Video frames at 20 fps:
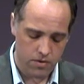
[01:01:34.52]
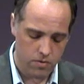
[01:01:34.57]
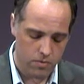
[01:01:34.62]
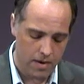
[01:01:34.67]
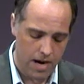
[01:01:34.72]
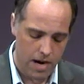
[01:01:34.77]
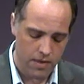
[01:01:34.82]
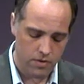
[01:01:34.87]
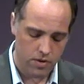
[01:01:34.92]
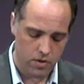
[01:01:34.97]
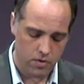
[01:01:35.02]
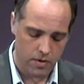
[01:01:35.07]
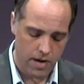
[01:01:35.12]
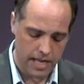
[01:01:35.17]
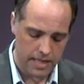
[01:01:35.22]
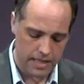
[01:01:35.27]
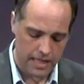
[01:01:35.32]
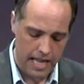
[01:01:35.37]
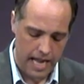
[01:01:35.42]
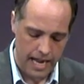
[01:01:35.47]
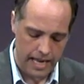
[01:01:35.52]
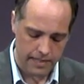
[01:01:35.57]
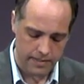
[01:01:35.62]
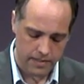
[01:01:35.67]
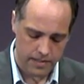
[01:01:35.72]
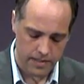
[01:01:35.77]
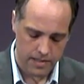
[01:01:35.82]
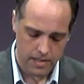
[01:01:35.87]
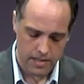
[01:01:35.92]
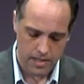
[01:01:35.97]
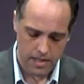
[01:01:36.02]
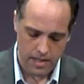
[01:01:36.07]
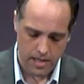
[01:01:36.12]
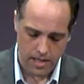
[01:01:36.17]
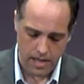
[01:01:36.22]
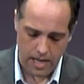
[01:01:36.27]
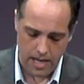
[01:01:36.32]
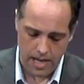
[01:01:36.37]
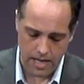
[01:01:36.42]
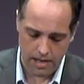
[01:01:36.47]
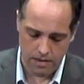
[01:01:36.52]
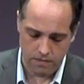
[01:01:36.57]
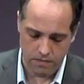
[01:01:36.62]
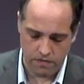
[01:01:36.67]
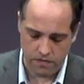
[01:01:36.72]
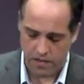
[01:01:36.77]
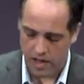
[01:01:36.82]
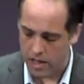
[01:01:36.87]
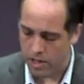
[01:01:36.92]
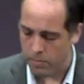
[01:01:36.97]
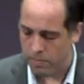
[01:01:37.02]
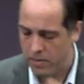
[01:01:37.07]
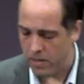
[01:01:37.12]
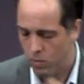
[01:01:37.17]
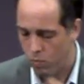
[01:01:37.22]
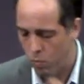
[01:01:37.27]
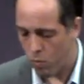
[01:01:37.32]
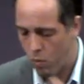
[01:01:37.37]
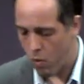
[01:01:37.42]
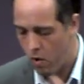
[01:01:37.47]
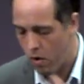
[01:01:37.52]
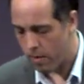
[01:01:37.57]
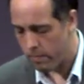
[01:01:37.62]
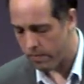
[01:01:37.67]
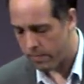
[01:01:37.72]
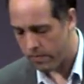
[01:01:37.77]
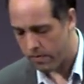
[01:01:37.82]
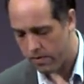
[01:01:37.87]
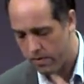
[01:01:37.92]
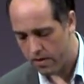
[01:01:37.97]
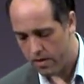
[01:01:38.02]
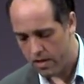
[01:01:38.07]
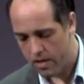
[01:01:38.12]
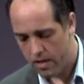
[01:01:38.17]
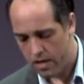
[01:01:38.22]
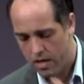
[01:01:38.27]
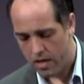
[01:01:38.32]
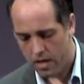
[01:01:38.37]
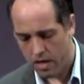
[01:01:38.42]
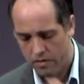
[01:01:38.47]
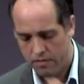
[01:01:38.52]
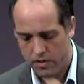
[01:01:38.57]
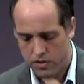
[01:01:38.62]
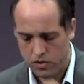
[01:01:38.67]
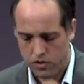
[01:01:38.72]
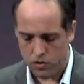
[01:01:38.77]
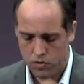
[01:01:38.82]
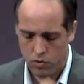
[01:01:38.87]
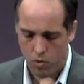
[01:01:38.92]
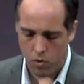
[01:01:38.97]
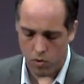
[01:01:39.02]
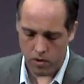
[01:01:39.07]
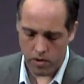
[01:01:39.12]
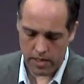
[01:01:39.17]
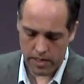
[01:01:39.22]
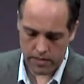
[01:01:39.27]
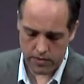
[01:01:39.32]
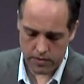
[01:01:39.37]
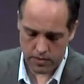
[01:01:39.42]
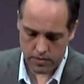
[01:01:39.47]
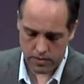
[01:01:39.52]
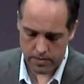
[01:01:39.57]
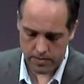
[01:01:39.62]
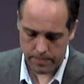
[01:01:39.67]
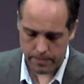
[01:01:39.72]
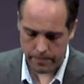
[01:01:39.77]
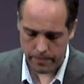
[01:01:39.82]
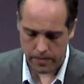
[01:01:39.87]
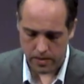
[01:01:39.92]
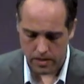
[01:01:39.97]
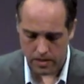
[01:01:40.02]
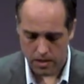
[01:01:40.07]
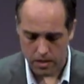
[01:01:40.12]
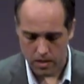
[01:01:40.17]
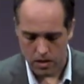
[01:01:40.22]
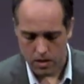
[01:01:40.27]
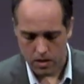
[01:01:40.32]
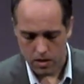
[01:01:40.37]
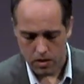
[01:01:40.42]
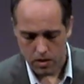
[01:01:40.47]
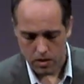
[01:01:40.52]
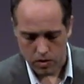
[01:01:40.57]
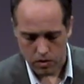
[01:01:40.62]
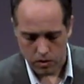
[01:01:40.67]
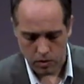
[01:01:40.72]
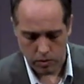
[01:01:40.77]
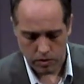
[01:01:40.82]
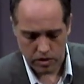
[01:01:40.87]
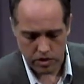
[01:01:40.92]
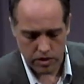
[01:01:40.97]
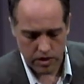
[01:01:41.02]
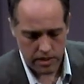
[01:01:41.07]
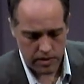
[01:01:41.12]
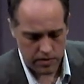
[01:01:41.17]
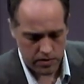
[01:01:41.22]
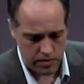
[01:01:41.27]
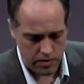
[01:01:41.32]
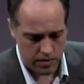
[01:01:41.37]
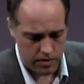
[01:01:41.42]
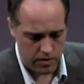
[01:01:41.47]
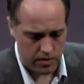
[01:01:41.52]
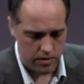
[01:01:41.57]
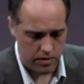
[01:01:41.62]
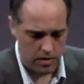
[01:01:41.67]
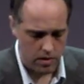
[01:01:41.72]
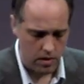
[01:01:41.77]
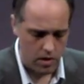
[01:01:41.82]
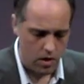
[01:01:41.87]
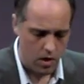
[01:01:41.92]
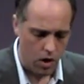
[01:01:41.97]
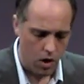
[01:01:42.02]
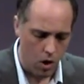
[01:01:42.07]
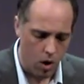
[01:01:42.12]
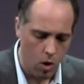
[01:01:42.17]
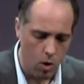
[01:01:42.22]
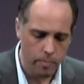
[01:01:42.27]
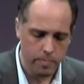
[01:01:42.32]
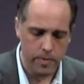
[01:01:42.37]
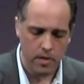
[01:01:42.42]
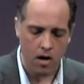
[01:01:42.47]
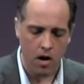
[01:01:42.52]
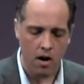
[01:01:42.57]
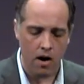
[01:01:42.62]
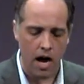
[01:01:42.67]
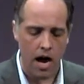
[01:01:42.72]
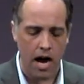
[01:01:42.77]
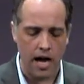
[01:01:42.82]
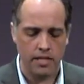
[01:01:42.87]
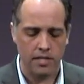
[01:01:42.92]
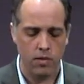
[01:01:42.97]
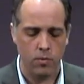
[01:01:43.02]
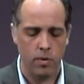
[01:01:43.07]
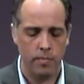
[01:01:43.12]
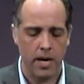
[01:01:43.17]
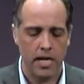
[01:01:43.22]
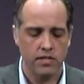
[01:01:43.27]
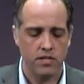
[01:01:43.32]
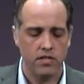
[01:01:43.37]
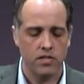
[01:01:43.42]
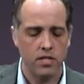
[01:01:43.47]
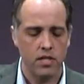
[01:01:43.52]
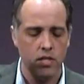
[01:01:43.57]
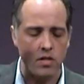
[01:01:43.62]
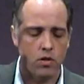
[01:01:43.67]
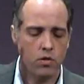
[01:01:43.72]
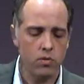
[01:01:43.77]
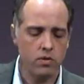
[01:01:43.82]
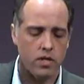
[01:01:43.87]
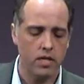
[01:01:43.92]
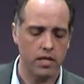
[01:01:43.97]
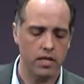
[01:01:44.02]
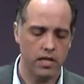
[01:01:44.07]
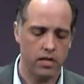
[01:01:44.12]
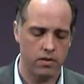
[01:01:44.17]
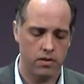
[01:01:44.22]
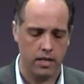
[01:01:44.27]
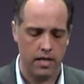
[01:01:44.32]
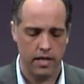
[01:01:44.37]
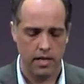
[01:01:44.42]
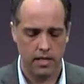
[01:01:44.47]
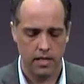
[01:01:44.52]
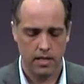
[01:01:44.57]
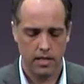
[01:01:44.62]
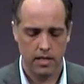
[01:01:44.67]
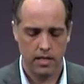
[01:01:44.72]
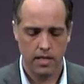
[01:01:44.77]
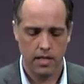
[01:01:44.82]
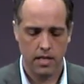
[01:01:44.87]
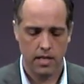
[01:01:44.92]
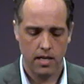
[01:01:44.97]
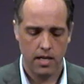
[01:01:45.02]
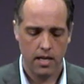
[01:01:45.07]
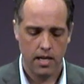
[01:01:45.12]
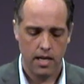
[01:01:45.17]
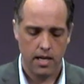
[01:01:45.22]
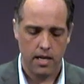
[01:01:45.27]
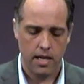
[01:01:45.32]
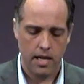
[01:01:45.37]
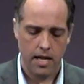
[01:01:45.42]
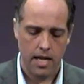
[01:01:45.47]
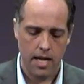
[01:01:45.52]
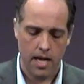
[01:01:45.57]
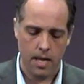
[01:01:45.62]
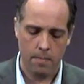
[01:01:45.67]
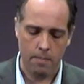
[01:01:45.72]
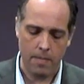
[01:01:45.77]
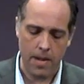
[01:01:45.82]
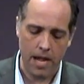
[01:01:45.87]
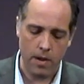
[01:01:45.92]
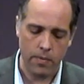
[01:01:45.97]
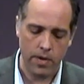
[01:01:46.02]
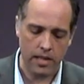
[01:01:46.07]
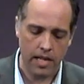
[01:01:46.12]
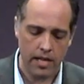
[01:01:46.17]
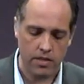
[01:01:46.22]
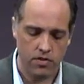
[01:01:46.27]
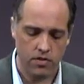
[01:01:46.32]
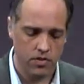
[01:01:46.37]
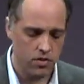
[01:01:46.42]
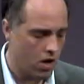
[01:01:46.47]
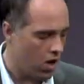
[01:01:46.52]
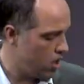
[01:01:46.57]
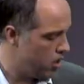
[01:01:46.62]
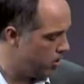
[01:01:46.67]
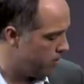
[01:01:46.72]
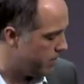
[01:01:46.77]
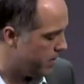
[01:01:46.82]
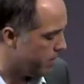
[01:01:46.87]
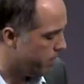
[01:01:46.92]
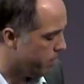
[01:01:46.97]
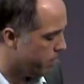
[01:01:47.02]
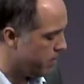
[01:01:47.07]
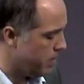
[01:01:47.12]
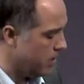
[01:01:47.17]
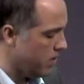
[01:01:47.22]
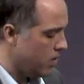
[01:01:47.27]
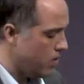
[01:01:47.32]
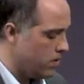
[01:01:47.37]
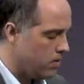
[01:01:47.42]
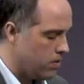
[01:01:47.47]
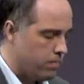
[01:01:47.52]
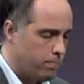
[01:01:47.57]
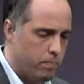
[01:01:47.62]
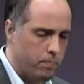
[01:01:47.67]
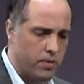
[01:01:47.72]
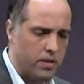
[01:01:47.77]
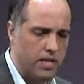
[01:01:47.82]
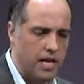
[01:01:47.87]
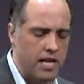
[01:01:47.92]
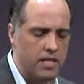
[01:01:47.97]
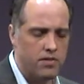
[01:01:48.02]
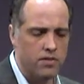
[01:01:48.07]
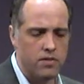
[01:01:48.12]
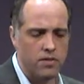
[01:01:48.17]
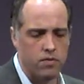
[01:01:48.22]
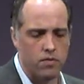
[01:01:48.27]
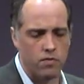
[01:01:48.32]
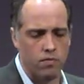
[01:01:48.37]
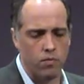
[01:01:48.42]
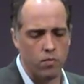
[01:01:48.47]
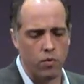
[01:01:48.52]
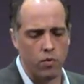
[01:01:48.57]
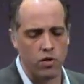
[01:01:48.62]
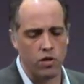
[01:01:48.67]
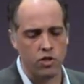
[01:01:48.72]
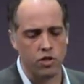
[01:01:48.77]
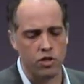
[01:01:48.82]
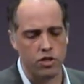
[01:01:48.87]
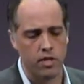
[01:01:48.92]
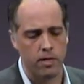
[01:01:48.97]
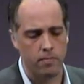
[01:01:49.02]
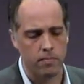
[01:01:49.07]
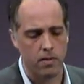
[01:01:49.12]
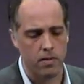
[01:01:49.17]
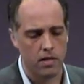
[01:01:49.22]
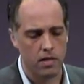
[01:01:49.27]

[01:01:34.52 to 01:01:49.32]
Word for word: around the great light and enveloping warmth of his stories. Lord Jesus, open our eyes that we might see you clearly. And may we, like Solomon, build places of worship